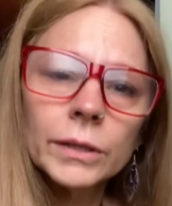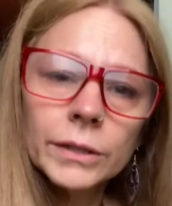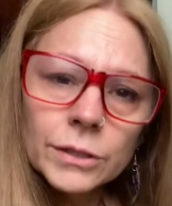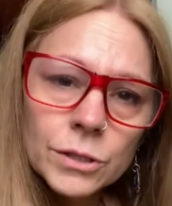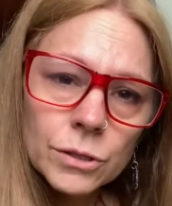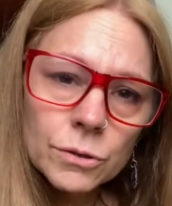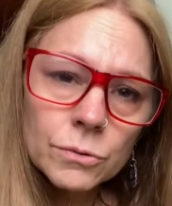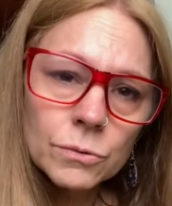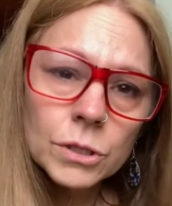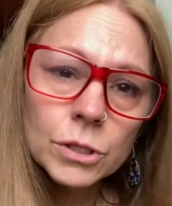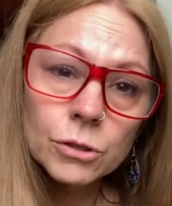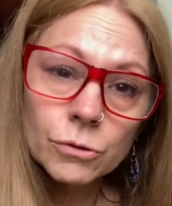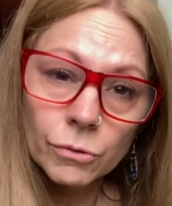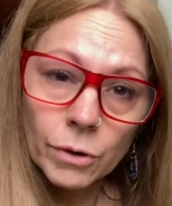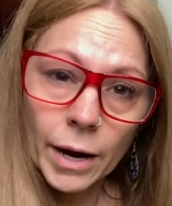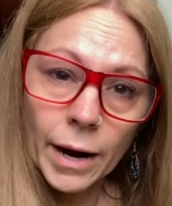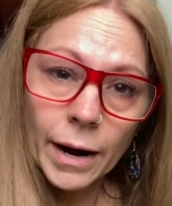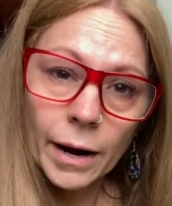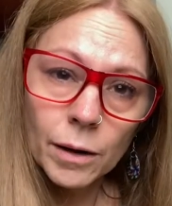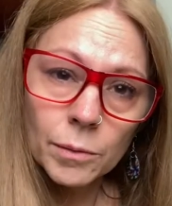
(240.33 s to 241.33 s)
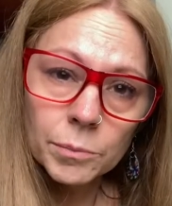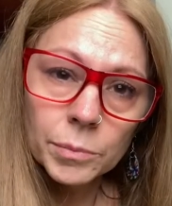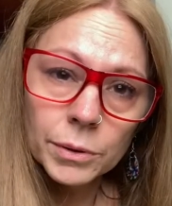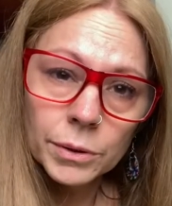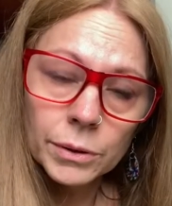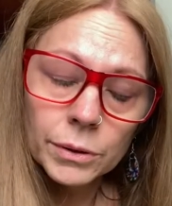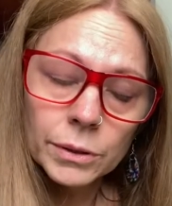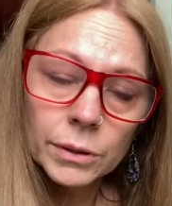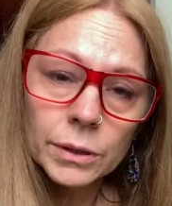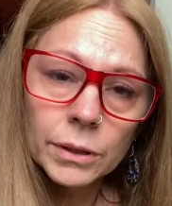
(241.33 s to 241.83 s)
into a trap
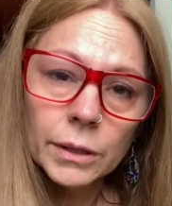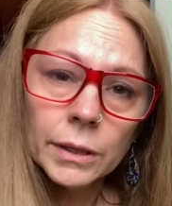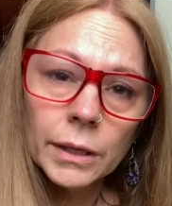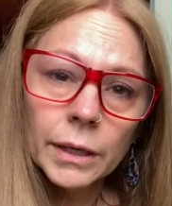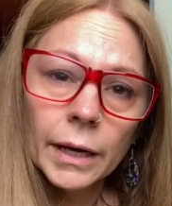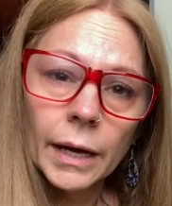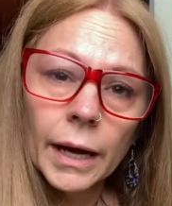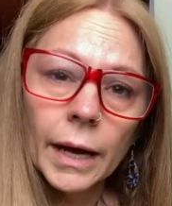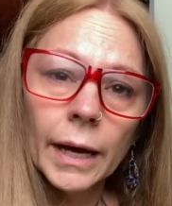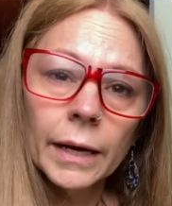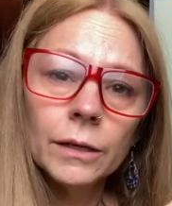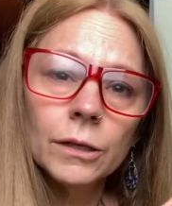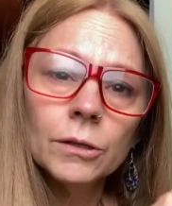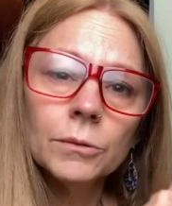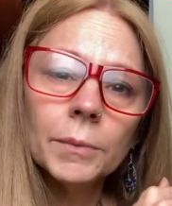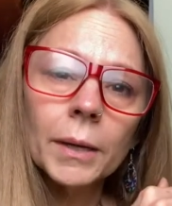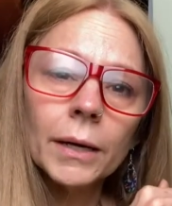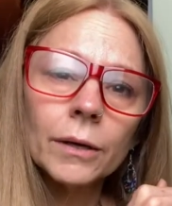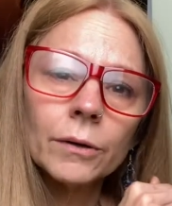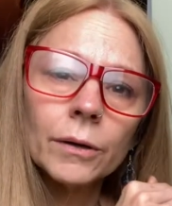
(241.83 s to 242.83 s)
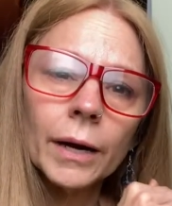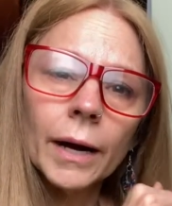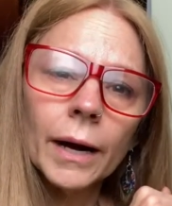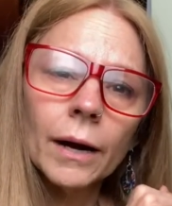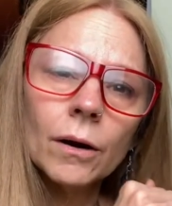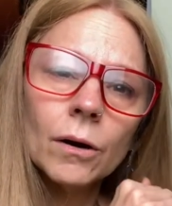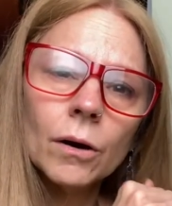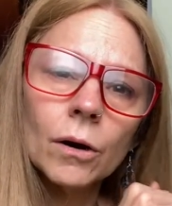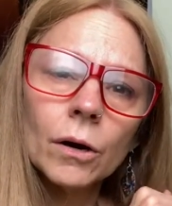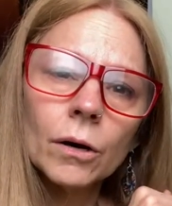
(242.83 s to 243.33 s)
and no matter
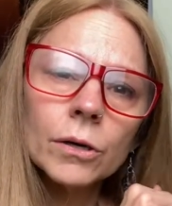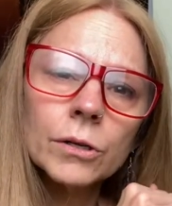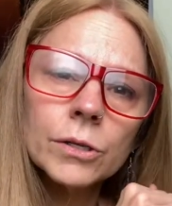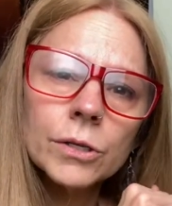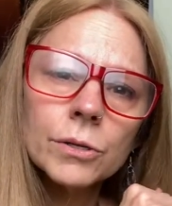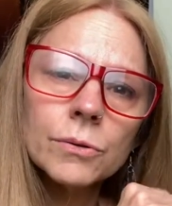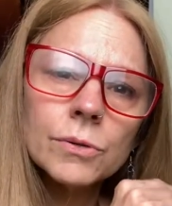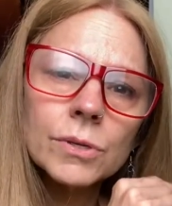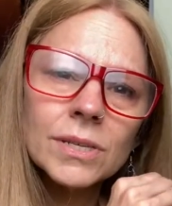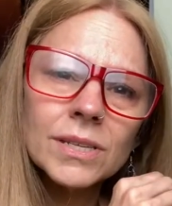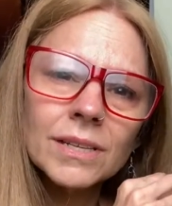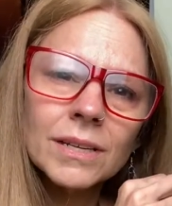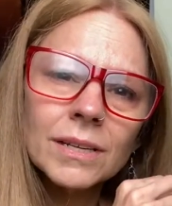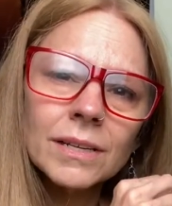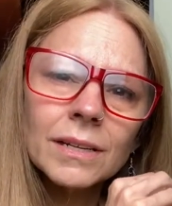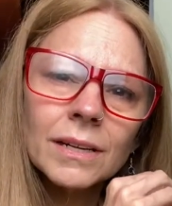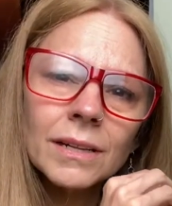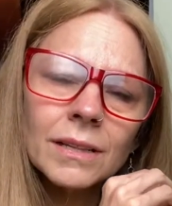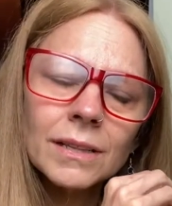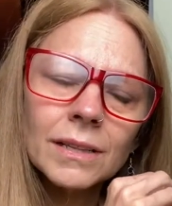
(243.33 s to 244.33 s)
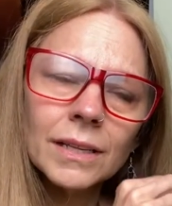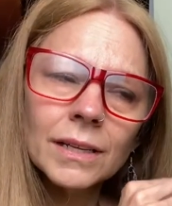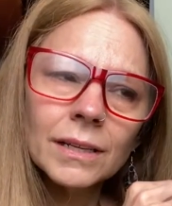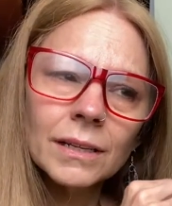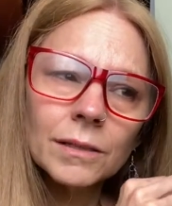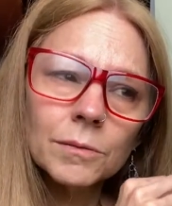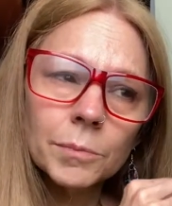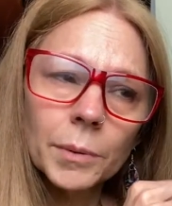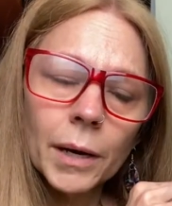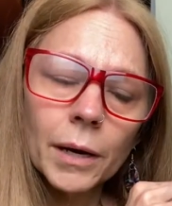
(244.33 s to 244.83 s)
how hard you sit and
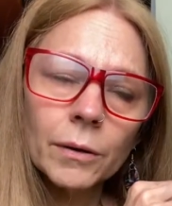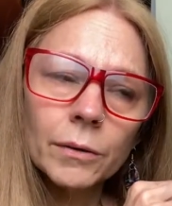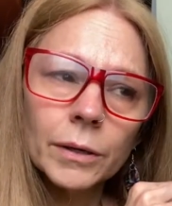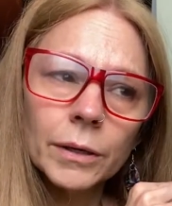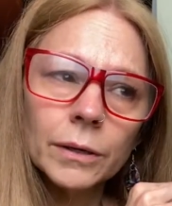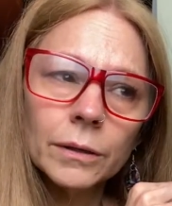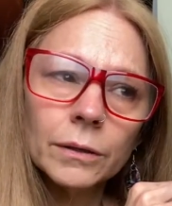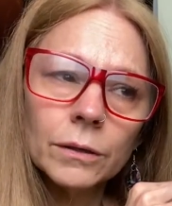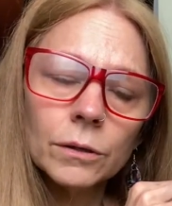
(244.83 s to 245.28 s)
think about it,